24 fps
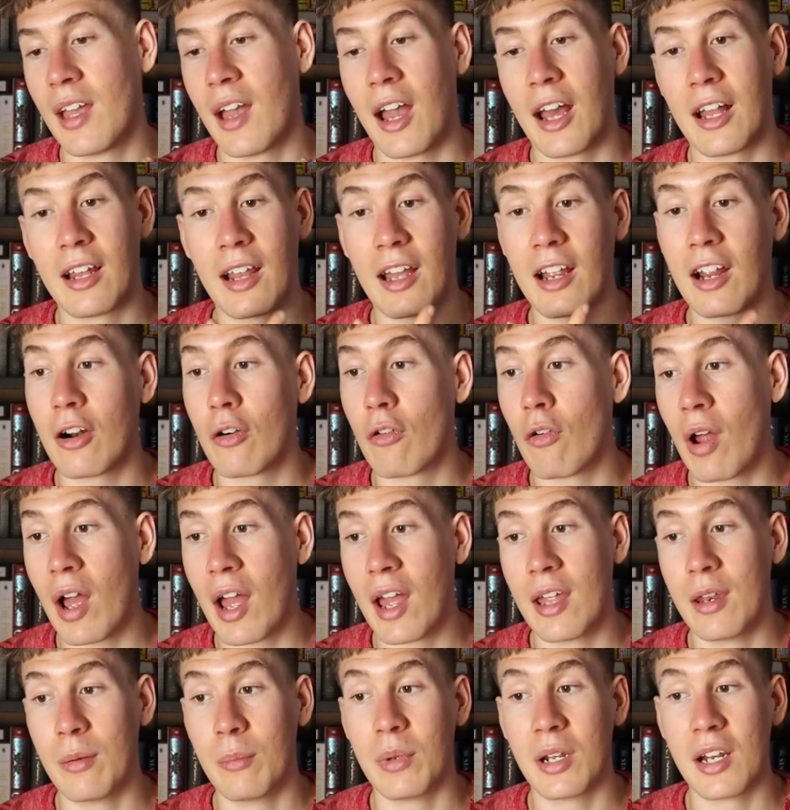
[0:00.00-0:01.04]
I like
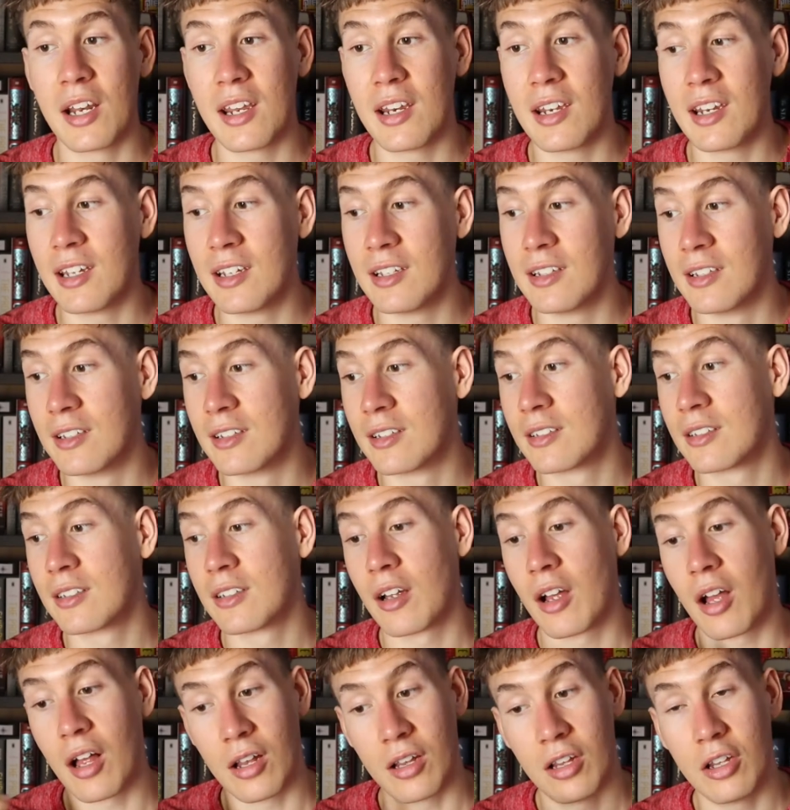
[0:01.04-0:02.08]
Orion, but he needs
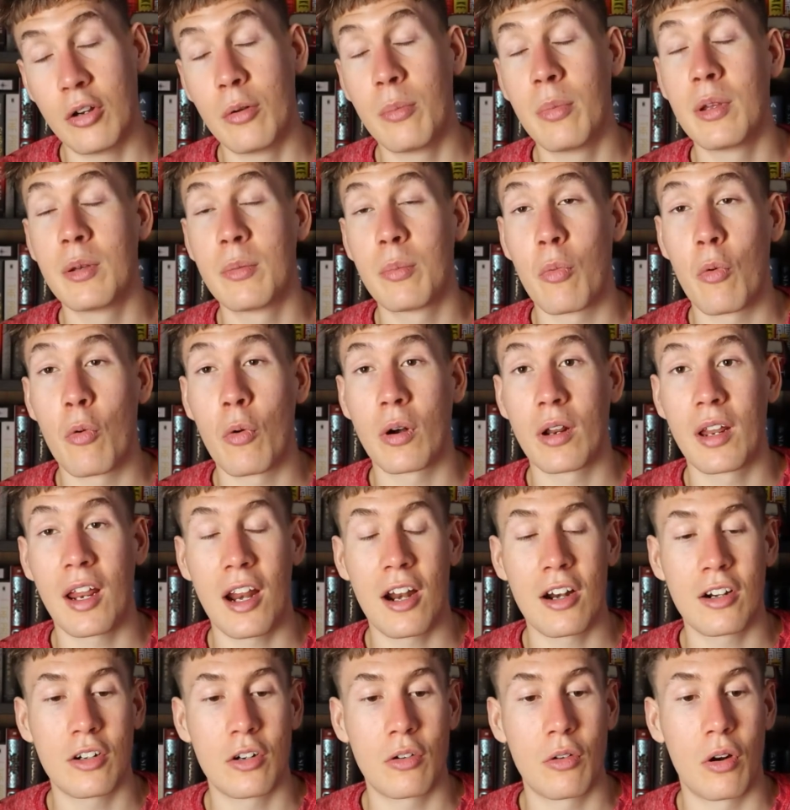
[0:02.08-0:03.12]
a little bit more
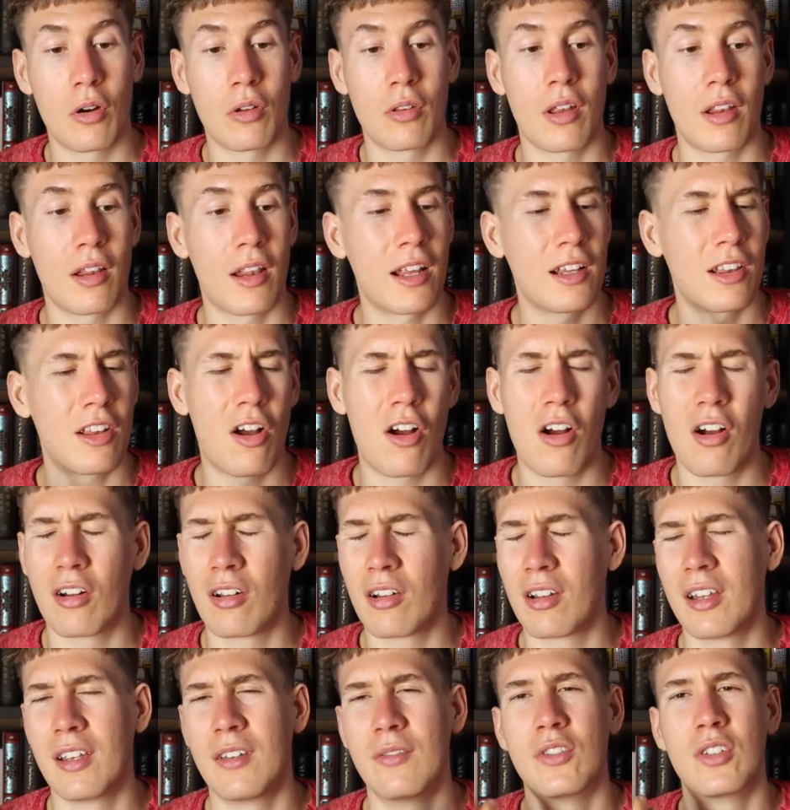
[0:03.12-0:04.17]
character growth. I like the
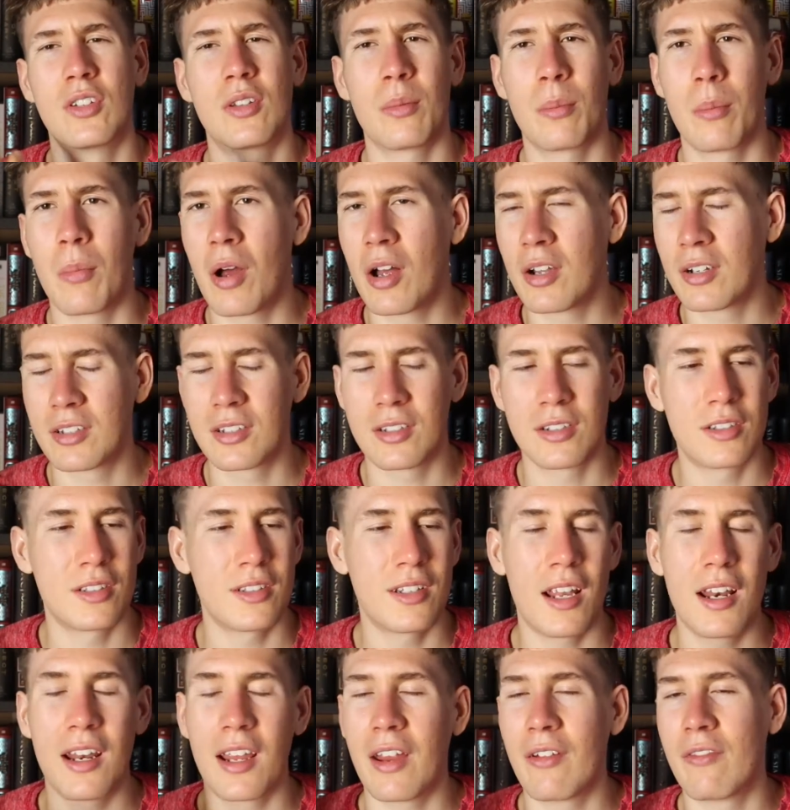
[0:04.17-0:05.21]
enclaves, monsters,
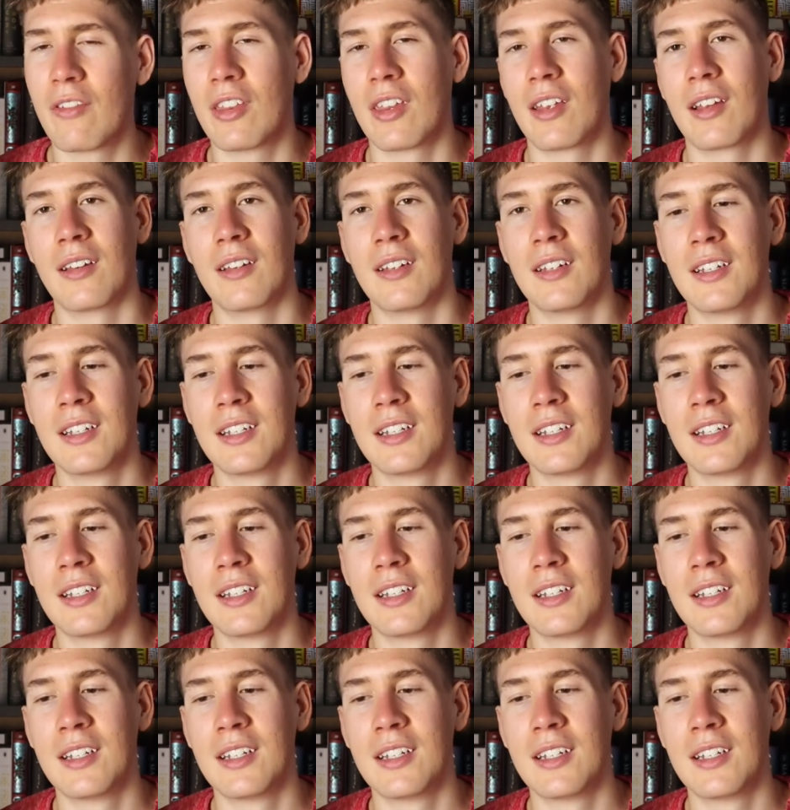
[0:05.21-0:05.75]
setting, everything.